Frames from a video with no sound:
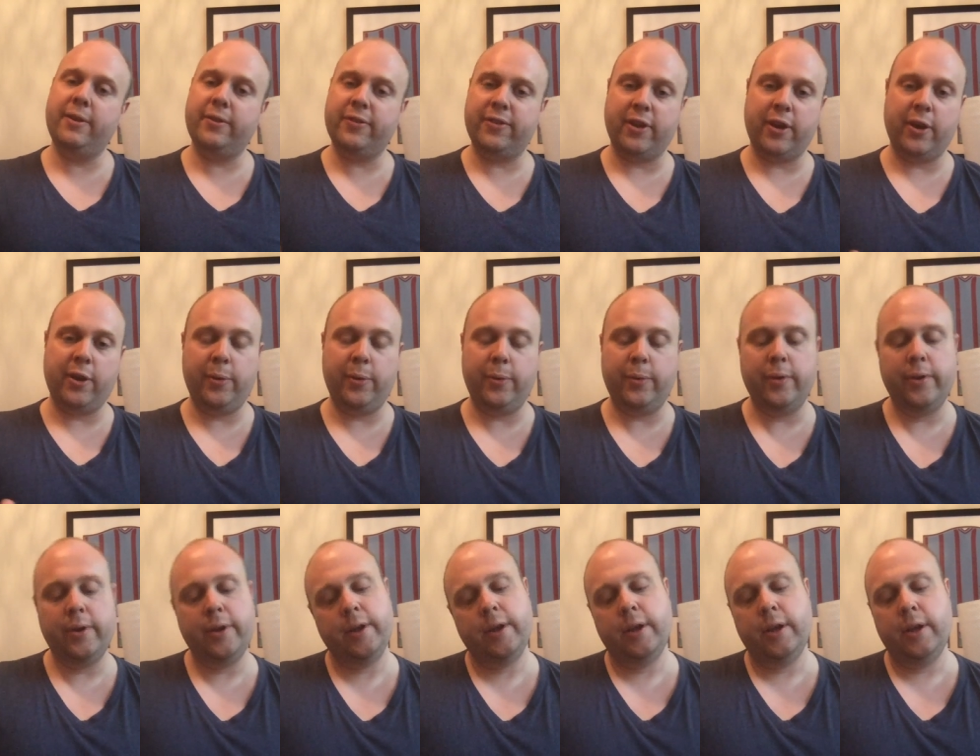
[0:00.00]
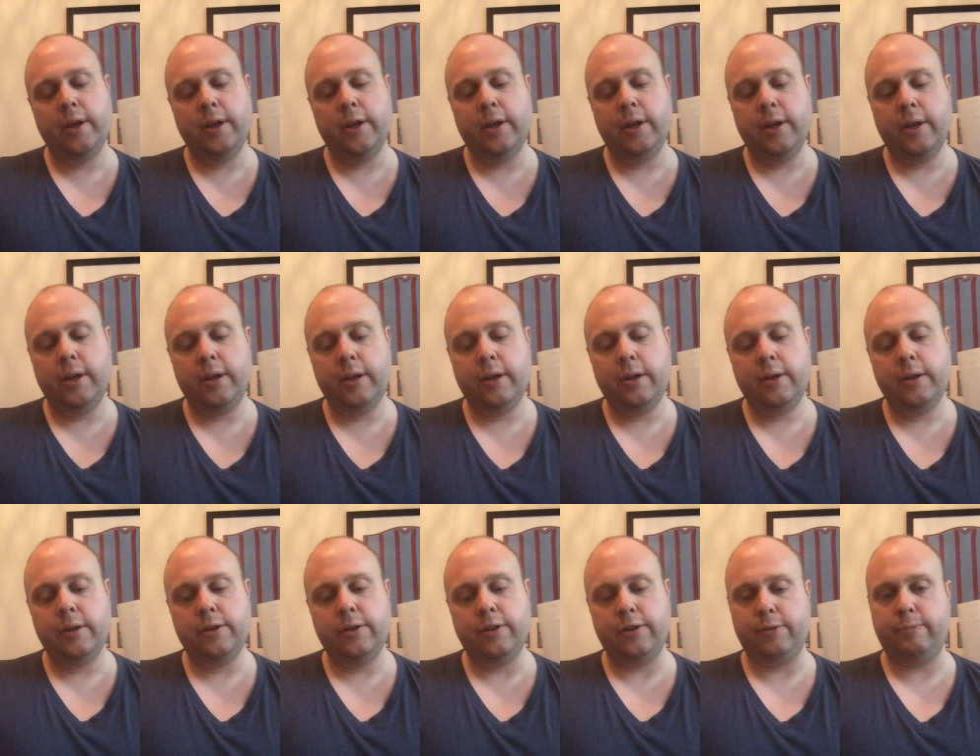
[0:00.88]
So
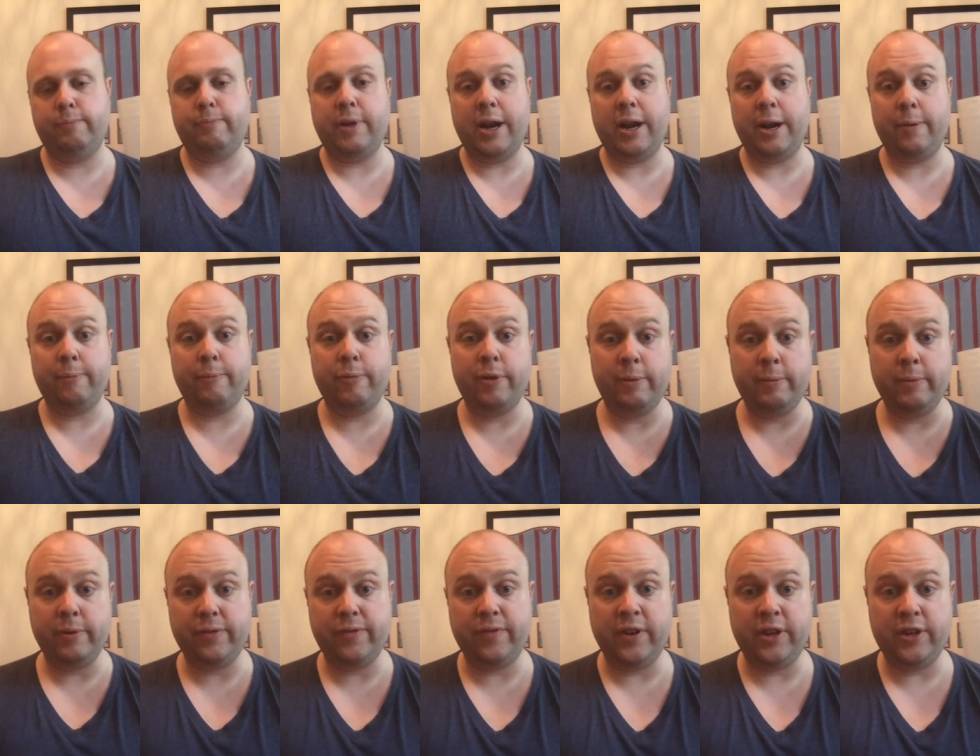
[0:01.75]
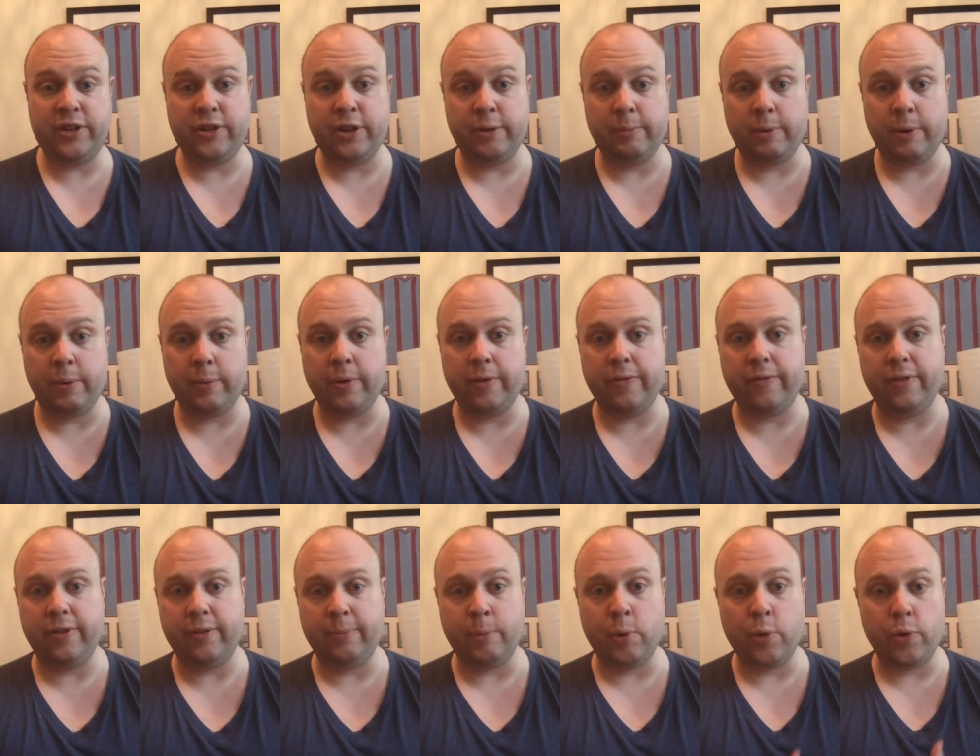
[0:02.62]
just about pretty much finishing up my work
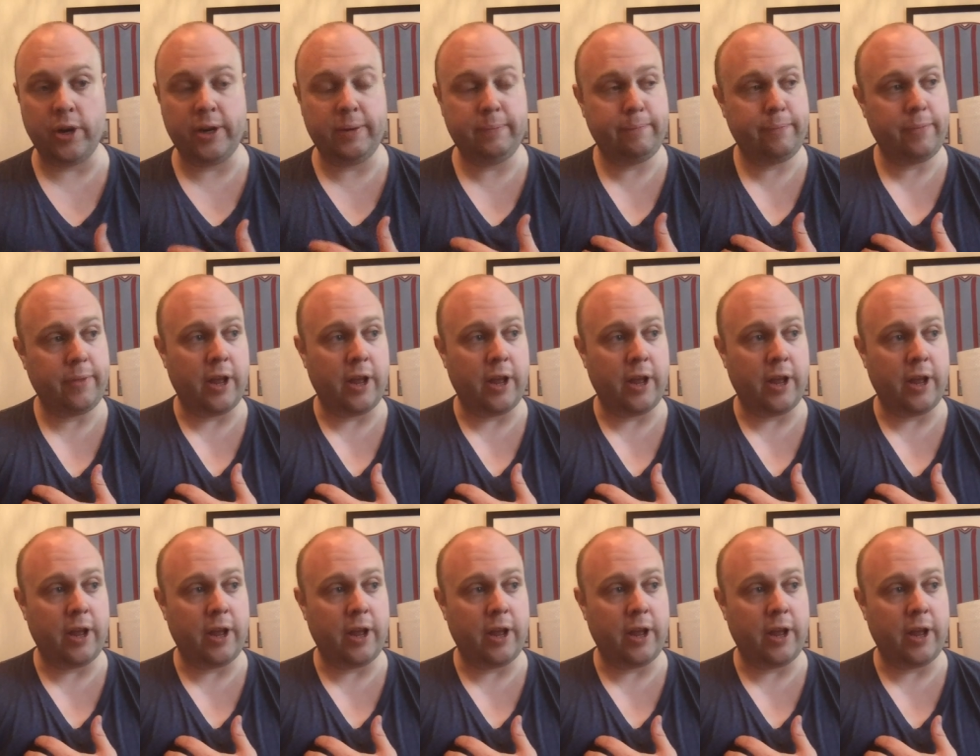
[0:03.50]
for the morning.